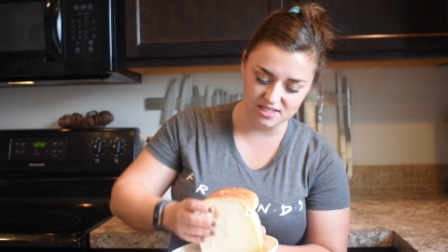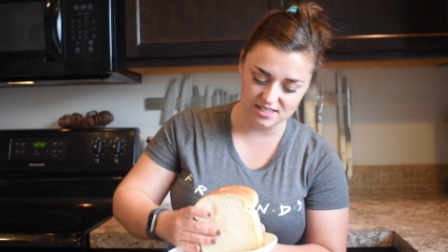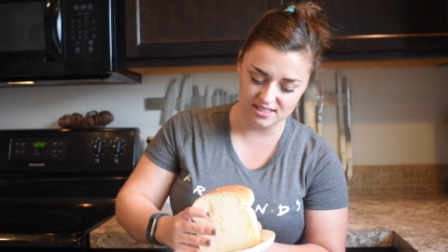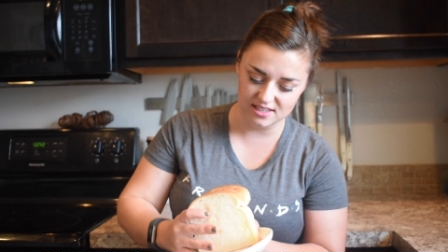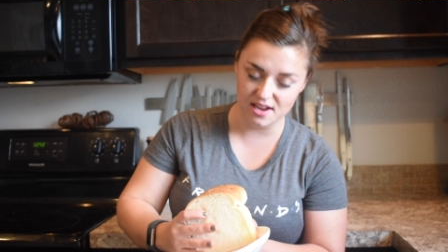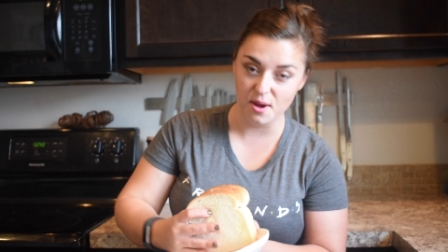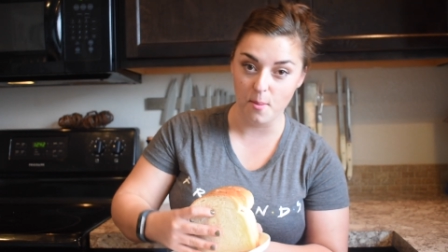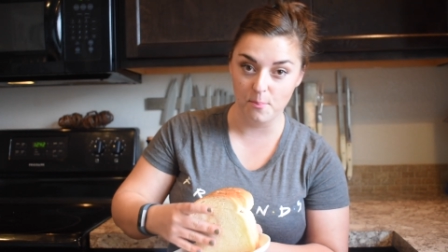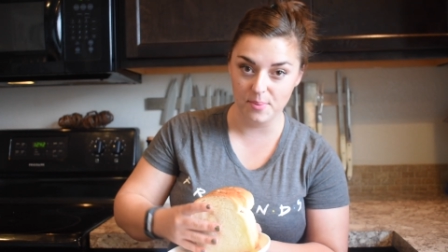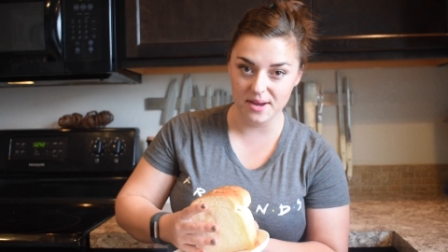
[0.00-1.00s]
This is like
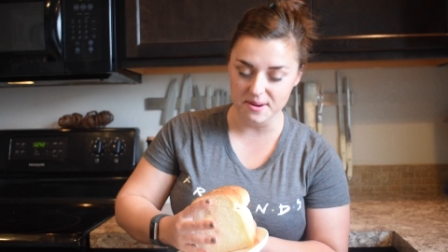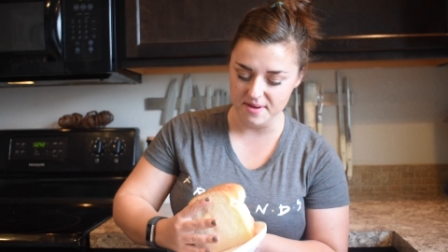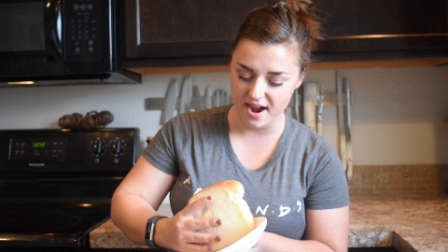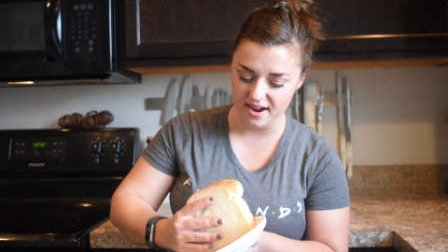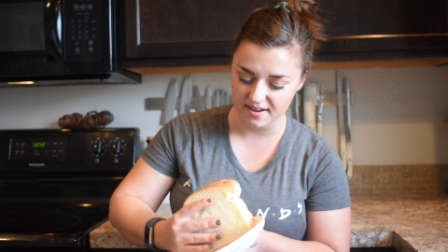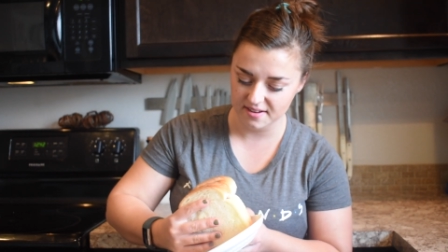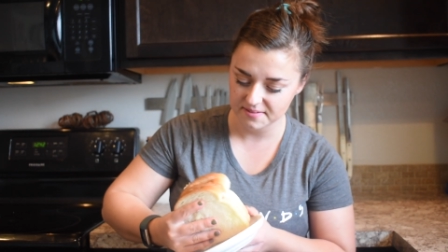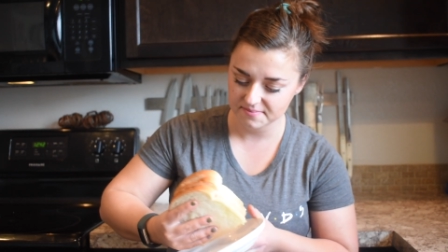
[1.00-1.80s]
a Big Mac.